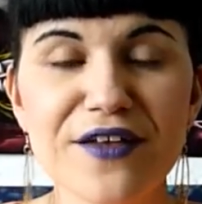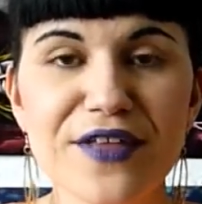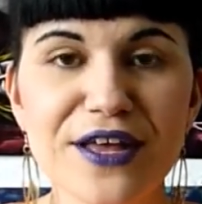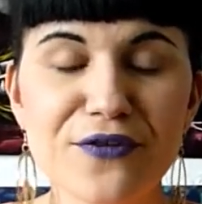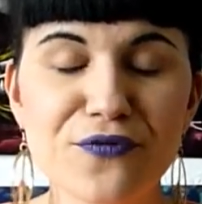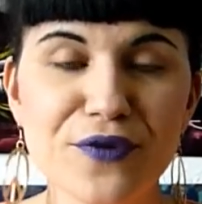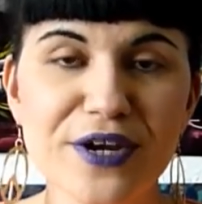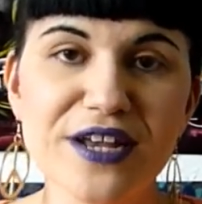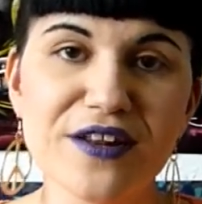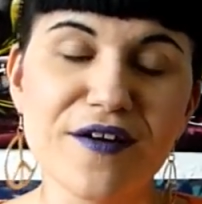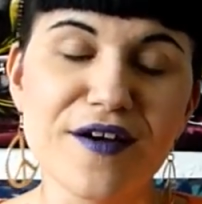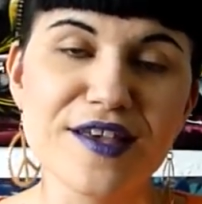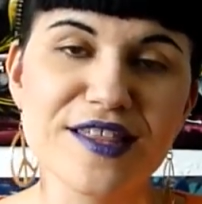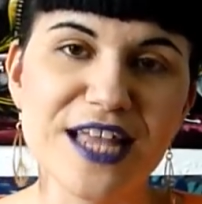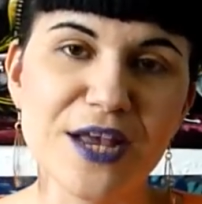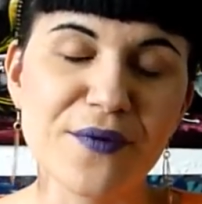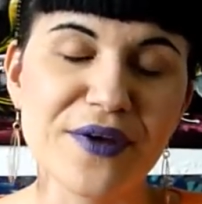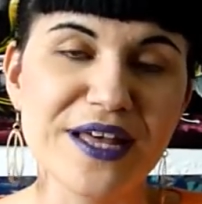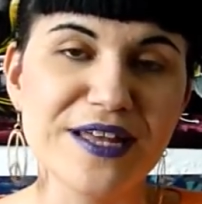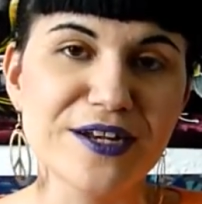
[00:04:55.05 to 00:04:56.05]
they'd realise
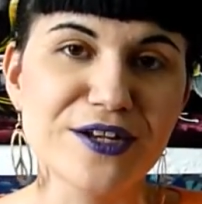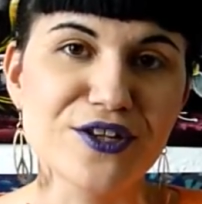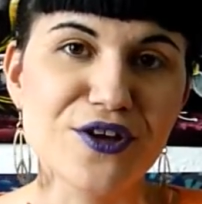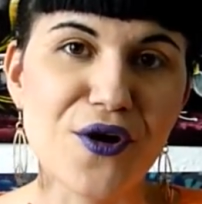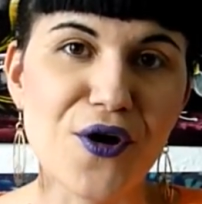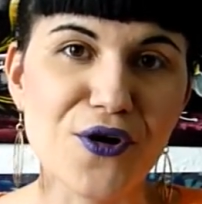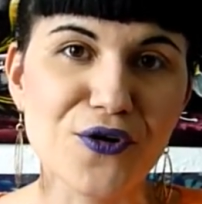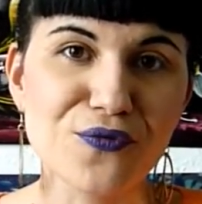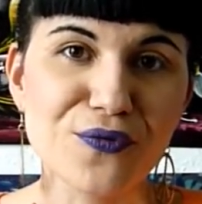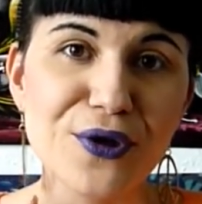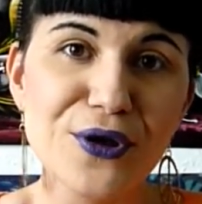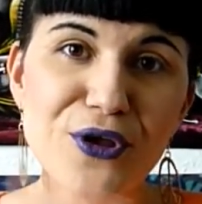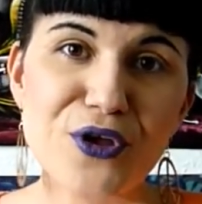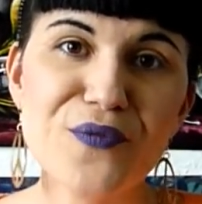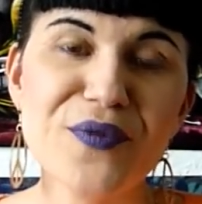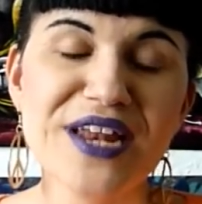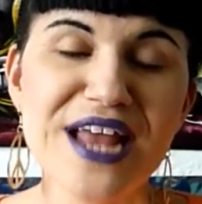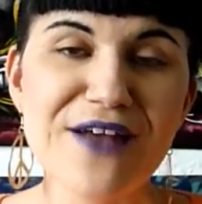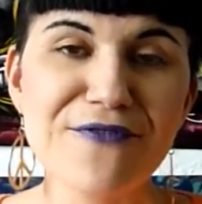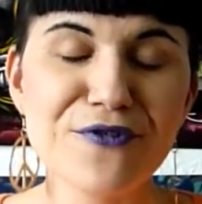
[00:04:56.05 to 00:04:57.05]
they were in a dark room
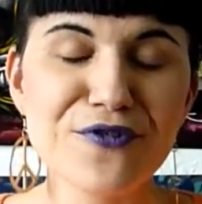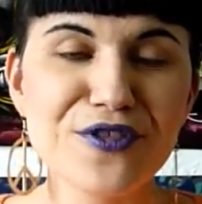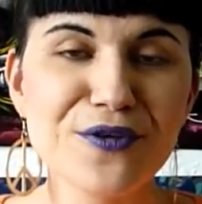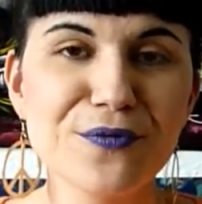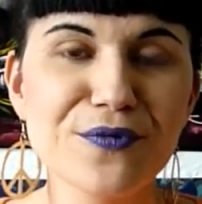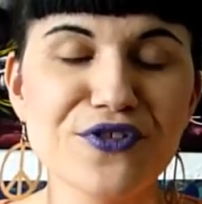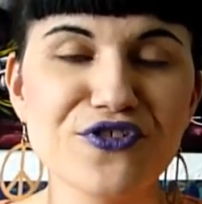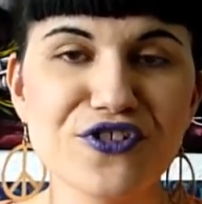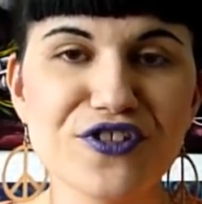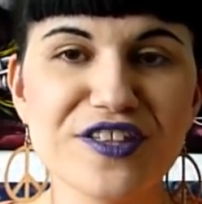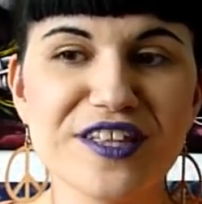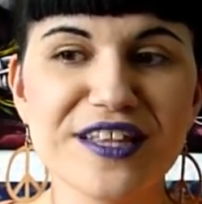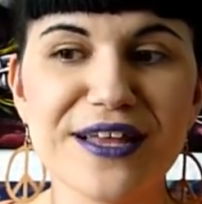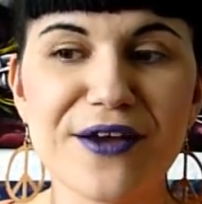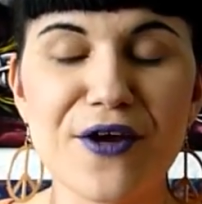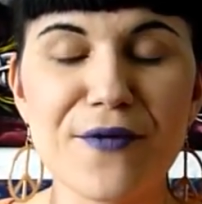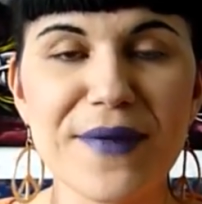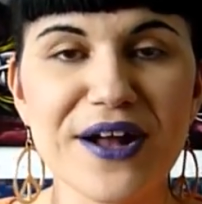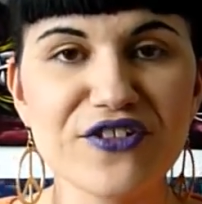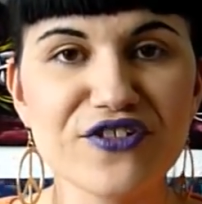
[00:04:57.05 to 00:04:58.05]
and everything was just in
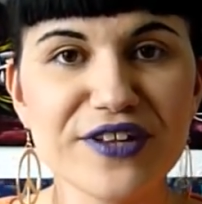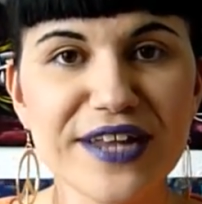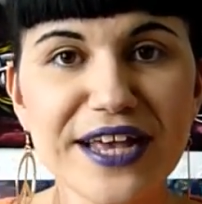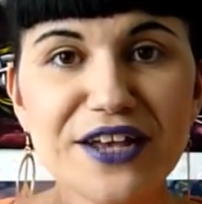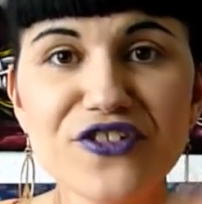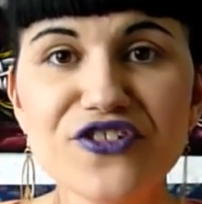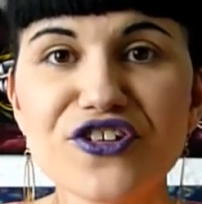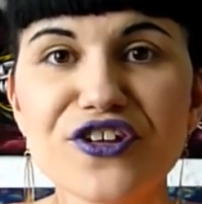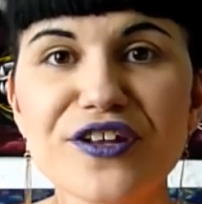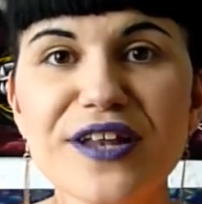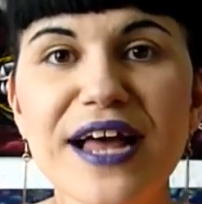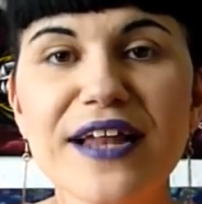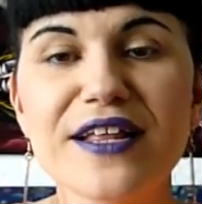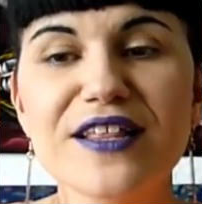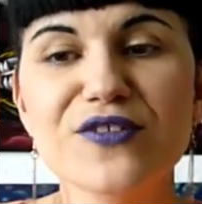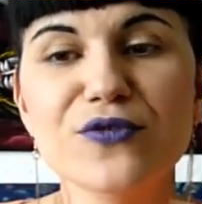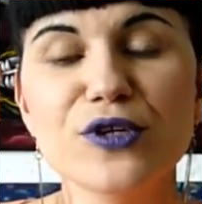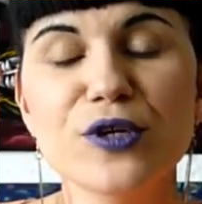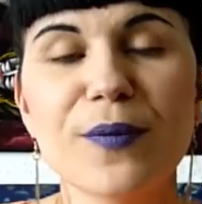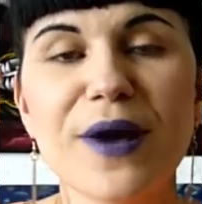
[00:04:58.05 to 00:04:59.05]
their imagination, and it's
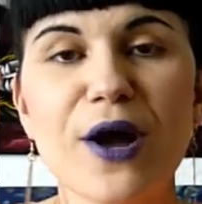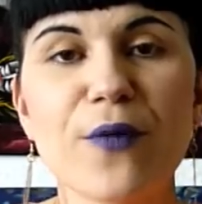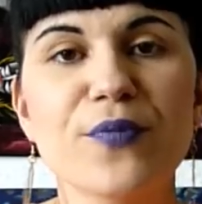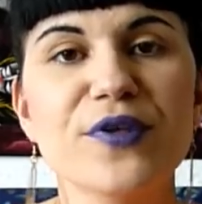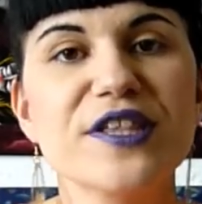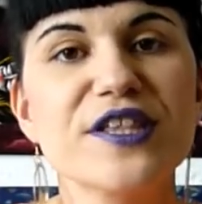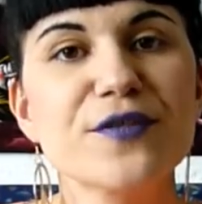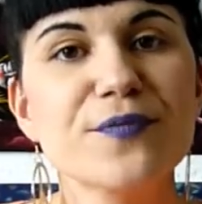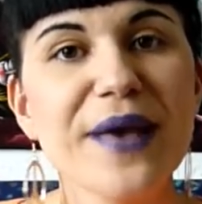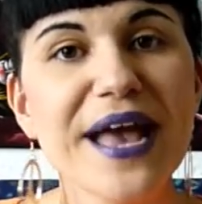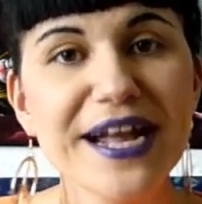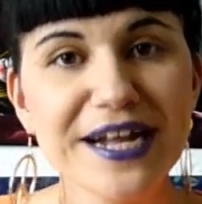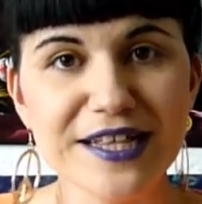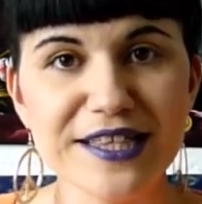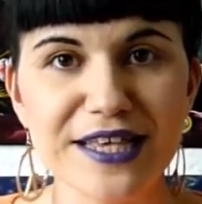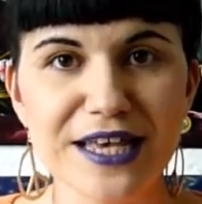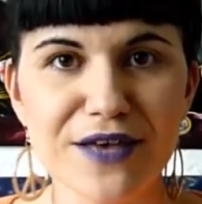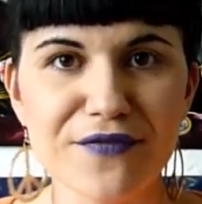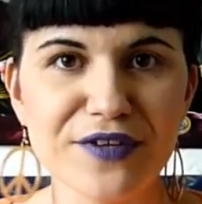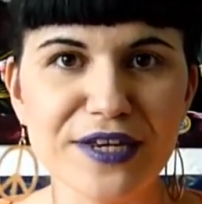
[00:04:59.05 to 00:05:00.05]
all about
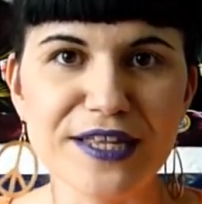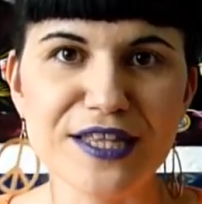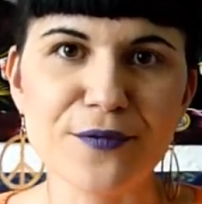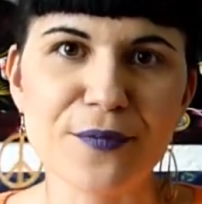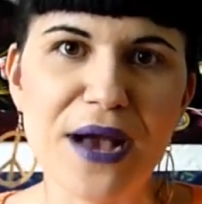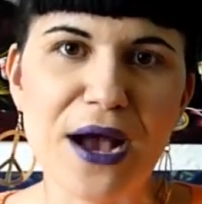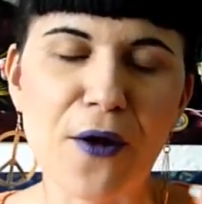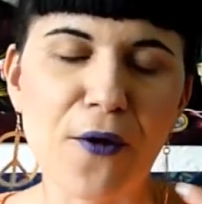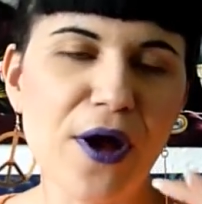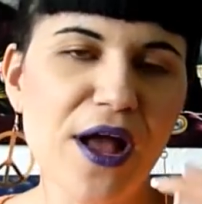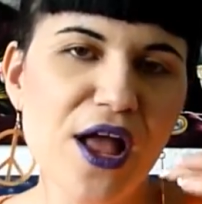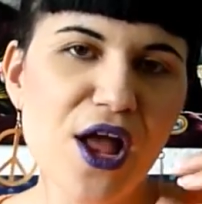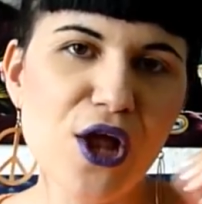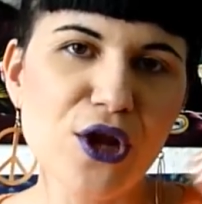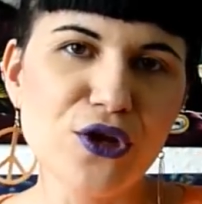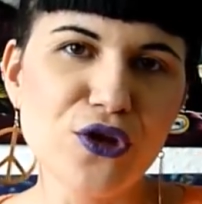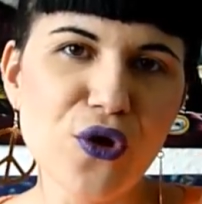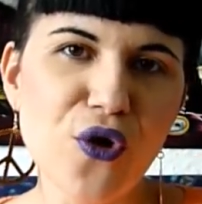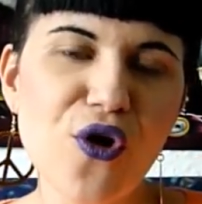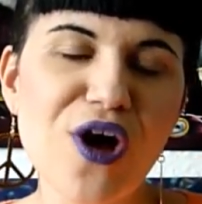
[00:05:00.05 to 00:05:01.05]
perspective, and it's about
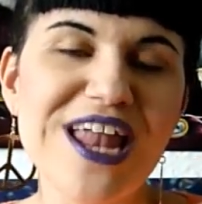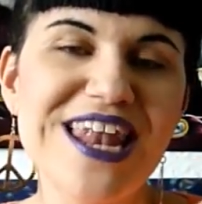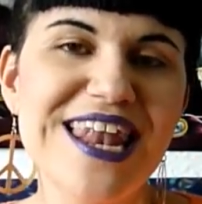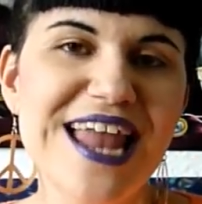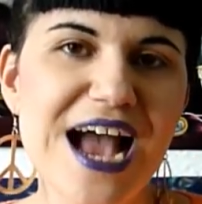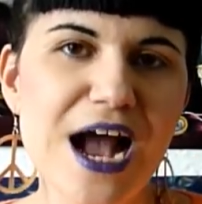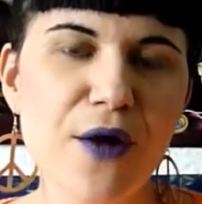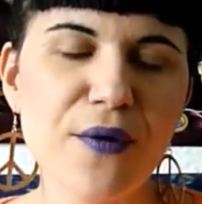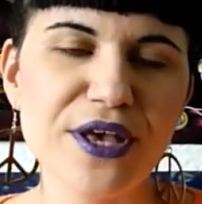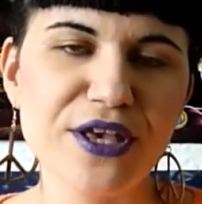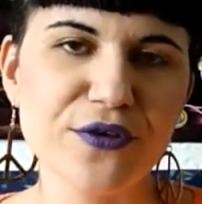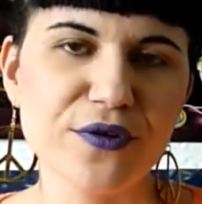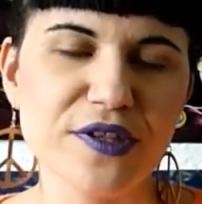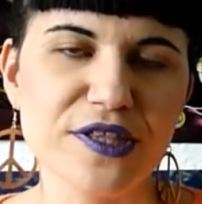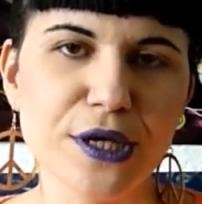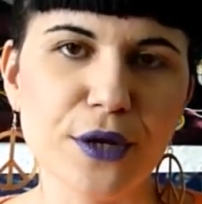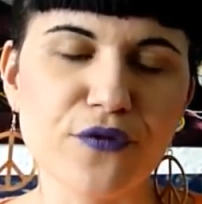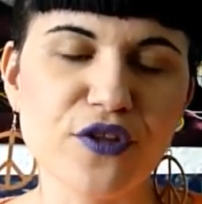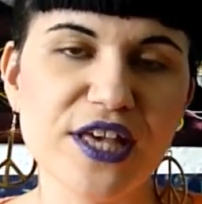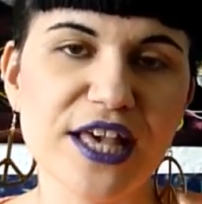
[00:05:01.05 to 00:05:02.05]
not allowing
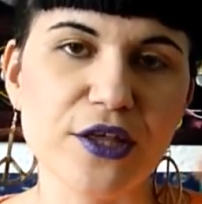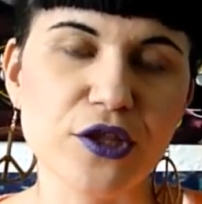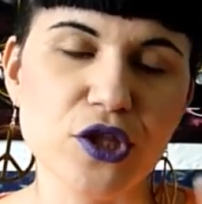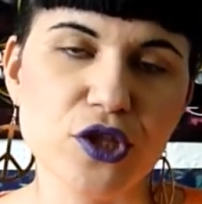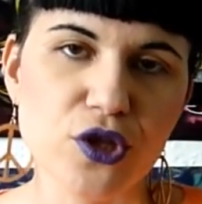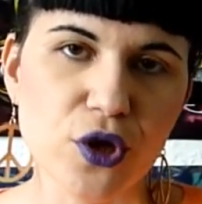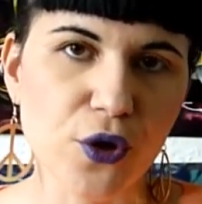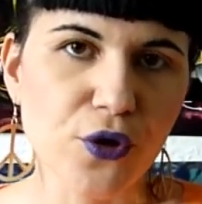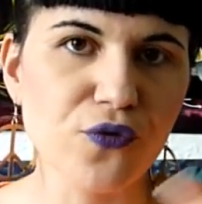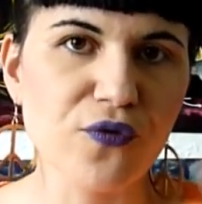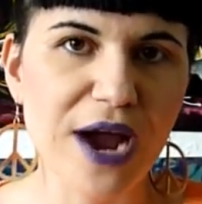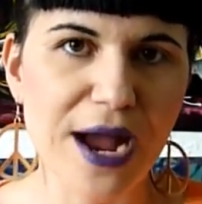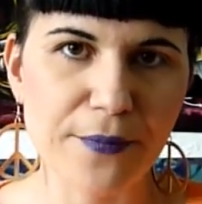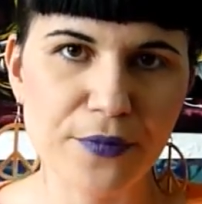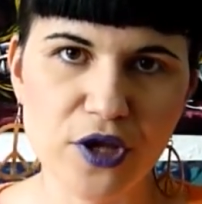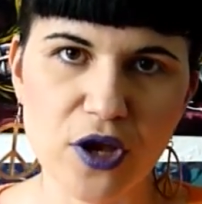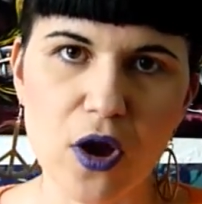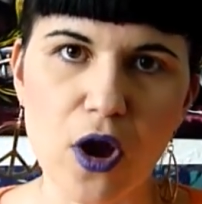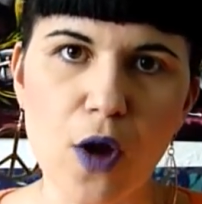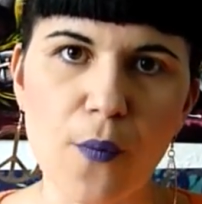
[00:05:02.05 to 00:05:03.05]
yourself to get so
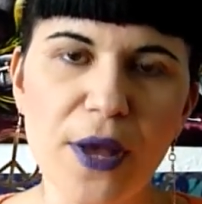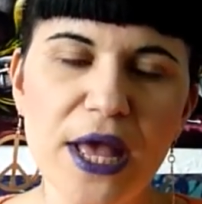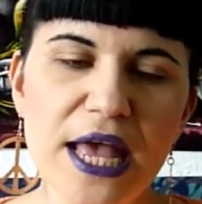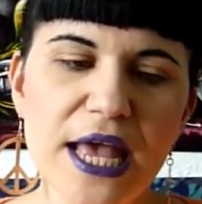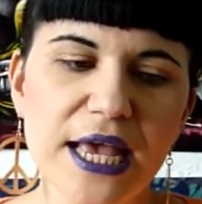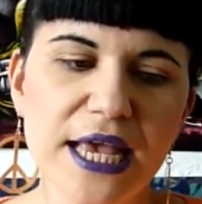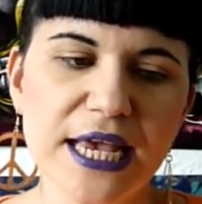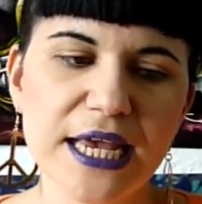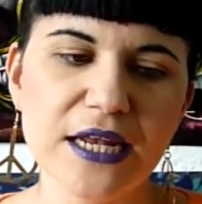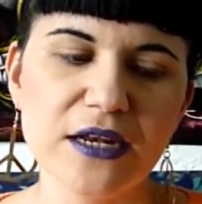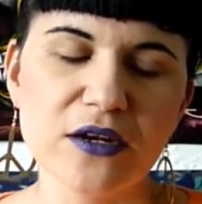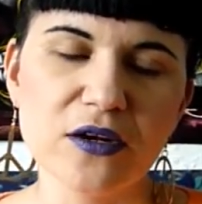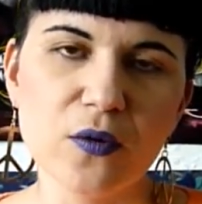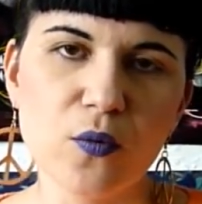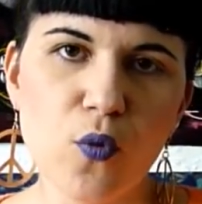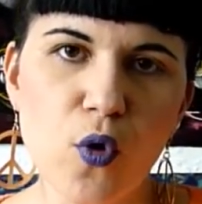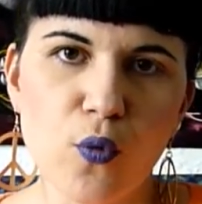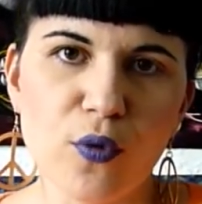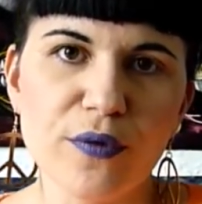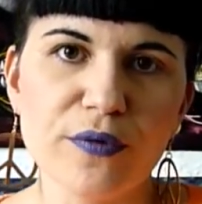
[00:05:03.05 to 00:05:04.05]
wrapped up in
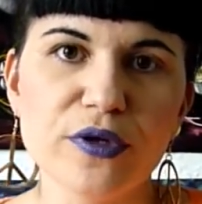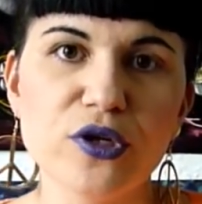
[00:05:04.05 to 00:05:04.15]
what we would